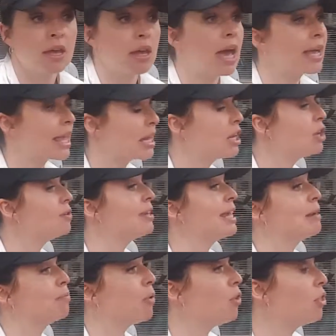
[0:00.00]
Again, you
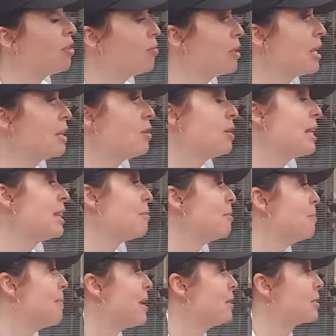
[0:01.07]
need both of them and you need them in
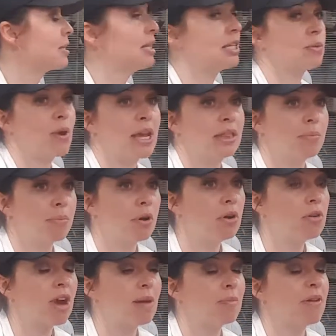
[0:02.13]
balance. And that's why in the
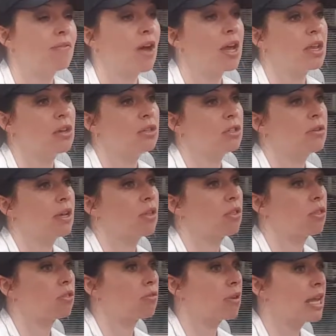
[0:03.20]
program I've got you doing
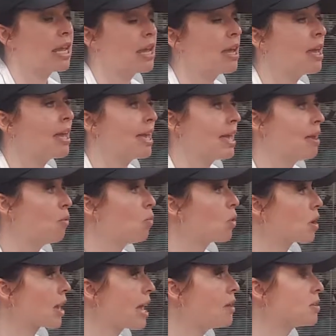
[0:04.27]
3 HIIT
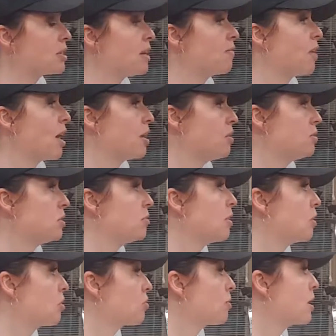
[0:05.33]
workouts and I've got you
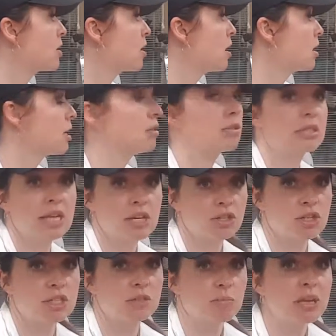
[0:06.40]
doing 3 cardio
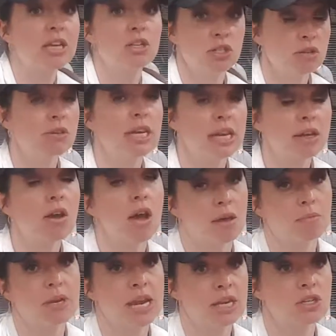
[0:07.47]
sessions because you need a
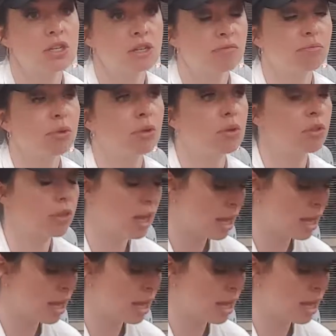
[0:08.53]
combination of both.